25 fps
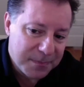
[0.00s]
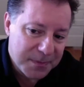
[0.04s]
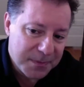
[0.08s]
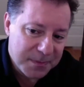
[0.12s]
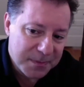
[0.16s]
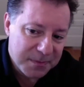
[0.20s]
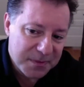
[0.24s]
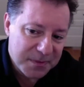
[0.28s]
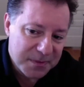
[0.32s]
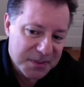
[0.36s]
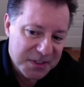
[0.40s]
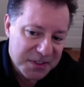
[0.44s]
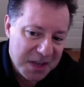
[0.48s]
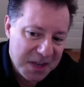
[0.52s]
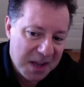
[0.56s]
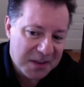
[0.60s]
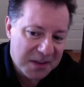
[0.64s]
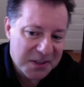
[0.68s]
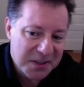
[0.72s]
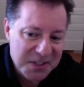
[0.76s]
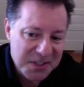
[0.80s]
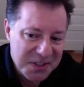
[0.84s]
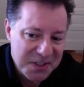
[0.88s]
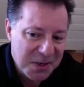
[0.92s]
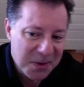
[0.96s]

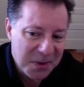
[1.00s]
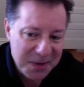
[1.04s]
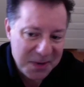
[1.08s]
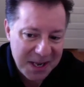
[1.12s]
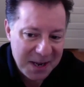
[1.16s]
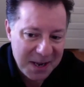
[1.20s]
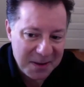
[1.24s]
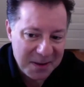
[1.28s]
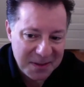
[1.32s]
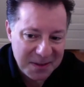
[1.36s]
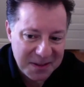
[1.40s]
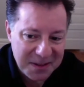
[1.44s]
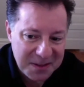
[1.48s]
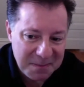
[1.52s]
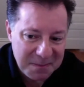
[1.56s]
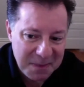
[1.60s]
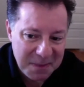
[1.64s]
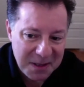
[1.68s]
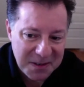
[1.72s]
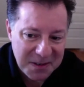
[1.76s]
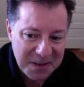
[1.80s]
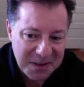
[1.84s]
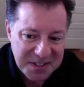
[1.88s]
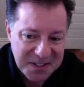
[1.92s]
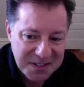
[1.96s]
scholars know now that the
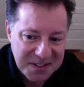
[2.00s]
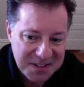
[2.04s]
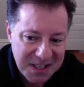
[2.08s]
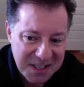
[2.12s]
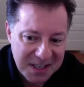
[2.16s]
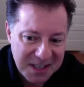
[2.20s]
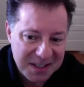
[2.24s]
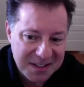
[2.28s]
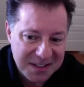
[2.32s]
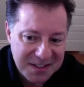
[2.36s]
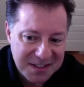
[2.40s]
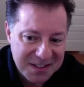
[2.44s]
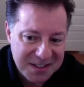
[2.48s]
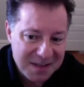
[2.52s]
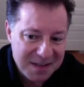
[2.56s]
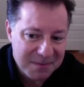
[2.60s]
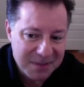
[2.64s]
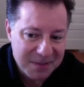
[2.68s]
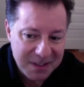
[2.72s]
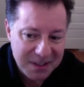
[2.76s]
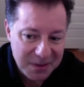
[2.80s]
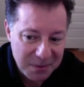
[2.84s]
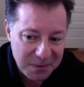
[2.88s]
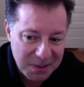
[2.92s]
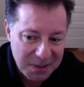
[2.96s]
Mahler Second
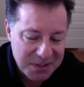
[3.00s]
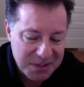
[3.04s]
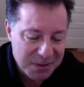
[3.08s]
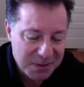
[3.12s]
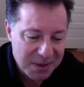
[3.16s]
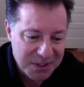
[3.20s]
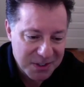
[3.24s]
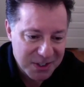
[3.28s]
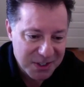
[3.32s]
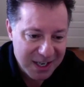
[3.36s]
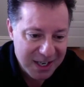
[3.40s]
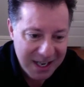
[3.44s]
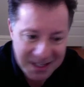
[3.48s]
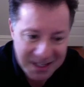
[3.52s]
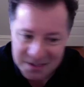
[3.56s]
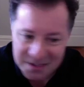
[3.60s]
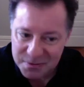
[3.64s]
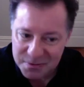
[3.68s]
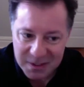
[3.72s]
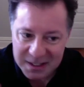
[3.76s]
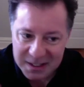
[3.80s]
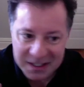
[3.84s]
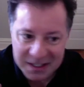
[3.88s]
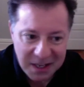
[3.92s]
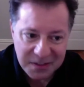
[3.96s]
Symphony, the Resurrection, has
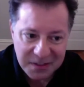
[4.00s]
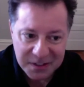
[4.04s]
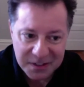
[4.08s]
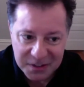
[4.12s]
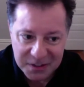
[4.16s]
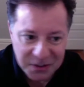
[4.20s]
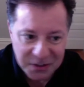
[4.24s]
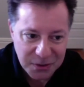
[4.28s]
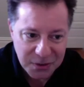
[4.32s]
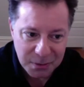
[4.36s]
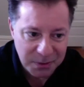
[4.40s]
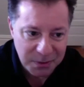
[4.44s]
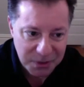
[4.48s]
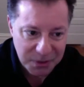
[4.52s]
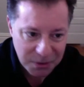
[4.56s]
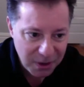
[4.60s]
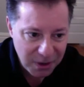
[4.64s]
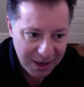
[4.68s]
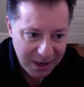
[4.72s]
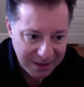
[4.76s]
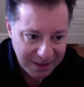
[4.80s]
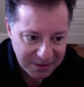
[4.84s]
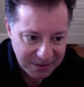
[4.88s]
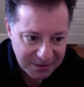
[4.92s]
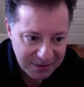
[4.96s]
really nothing to do with
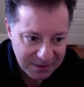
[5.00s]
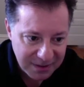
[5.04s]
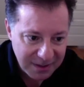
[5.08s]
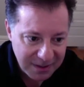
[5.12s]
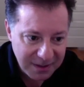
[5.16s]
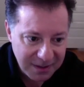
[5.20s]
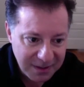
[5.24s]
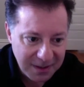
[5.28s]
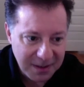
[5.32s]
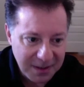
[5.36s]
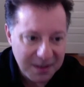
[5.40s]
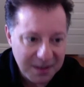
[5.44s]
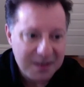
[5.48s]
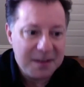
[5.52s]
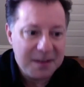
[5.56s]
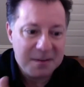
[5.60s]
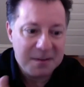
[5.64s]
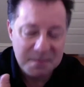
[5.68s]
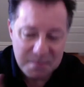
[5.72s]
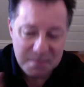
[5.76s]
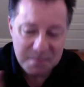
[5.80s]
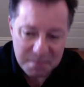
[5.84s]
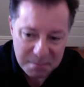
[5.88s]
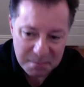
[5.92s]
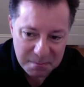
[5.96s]
Christ.
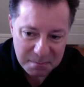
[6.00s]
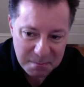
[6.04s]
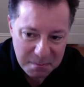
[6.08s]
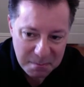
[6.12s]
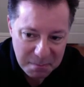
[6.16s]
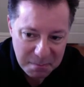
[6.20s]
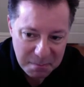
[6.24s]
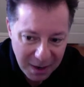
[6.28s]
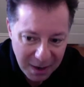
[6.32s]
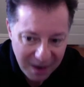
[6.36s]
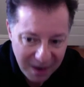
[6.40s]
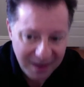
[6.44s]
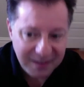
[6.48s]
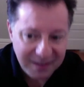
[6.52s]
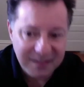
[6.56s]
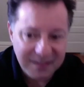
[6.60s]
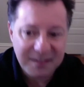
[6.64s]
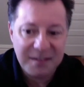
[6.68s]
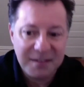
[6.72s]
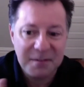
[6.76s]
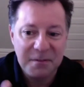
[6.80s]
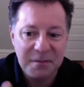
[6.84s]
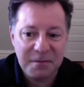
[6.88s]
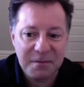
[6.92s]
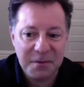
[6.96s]
But
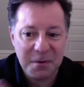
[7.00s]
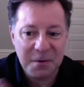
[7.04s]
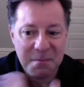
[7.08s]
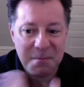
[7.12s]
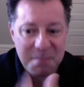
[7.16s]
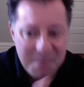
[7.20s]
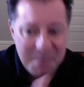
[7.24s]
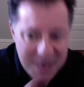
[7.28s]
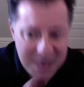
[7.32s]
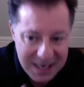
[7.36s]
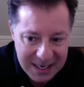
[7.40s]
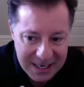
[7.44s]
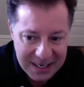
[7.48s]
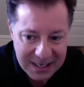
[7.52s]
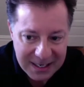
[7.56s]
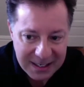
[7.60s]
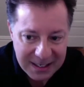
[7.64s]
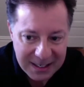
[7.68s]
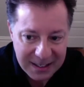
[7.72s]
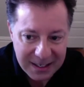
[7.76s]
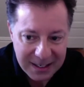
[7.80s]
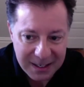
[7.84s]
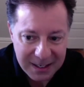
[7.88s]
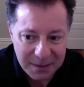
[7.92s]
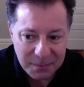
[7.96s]
for
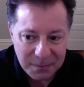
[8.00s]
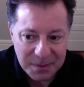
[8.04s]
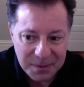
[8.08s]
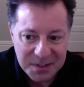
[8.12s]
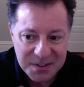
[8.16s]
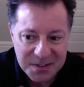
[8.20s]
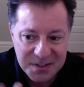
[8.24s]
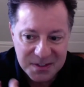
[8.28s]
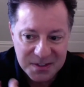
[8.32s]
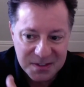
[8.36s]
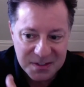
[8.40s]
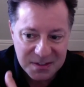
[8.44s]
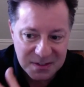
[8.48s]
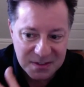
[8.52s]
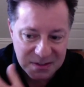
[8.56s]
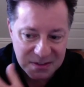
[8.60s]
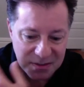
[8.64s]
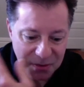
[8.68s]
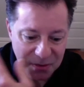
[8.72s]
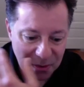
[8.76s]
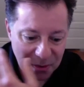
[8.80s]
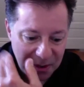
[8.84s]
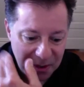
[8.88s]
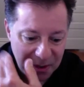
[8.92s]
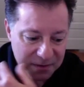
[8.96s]
me, it was
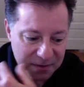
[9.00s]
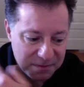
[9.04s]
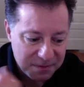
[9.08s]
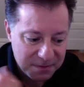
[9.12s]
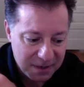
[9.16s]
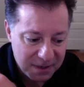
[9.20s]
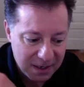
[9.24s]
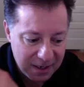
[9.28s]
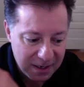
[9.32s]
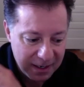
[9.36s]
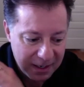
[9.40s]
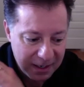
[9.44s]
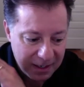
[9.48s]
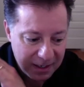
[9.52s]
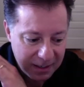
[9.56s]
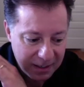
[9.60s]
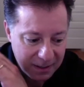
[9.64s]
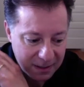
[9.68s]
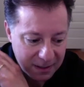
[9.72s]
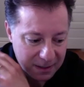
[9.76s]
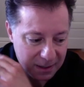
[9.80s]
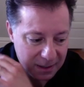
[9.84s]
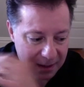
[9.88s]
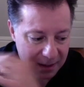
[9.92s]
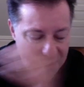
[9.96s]
sort of a
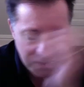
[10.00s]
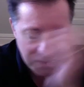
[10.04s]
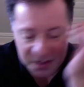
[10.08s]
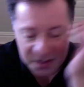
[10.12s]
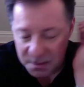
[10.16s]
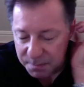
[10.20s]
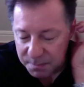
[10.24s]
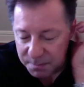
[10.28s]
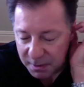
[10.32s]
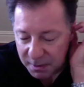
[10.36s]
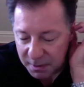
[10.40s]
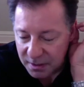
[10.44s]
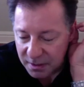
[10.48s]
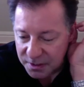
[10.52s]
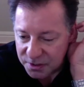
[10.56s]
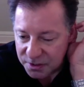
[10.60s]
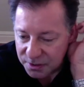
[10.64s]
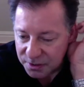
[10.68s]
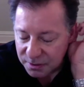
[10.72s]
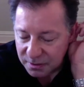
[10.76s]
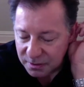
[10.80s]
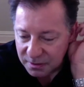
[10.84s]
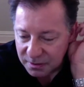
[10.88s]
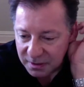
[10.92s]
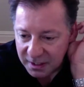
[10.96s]

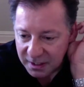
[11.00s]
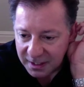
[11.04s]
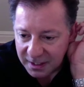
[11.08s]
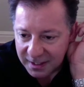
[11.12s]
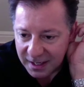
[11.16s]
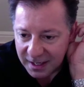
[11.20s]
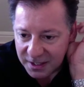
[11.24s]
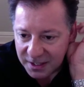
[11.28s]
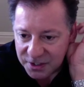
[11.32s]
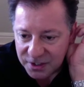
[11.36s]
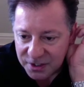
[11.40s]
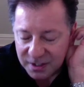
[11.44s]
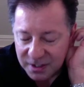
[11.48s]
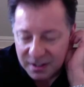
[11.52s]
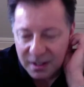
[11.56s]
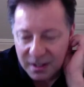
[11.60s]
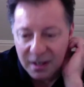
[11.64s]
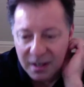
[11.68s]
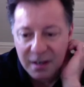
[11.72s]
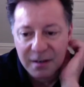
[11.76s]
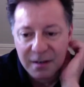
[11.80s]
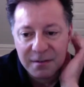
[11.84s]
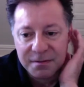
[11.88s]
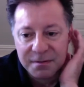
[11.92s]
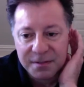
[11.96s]
spiritual connection
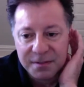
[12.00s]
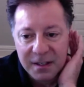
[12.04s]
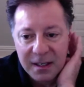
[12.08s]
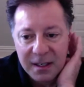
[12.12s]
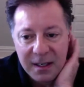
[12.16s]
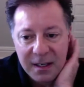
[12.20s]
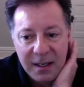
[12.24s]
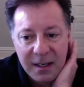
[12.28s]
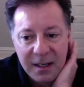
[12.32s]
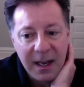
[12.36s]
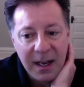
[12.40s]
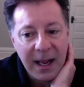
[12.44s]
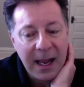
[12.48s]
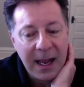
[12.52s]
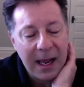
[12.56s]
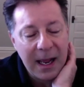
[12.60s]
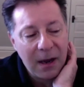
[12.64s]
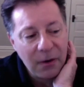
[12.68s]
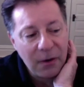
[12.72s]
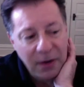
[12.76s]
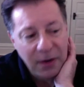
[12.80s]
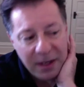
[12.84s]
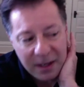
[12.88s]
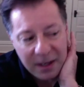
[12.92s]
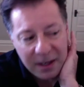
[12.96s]
of
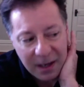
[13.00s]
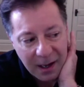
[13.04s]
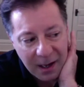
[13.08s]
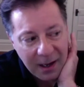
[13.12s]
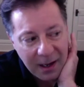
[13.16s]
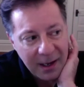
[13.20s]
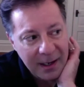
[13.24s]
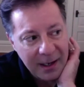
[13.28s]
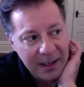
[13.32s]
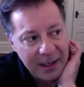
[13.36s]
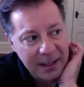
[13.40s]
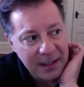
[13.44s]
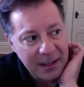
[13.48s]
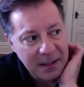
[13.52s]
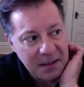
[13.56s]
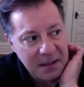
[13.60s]
how can I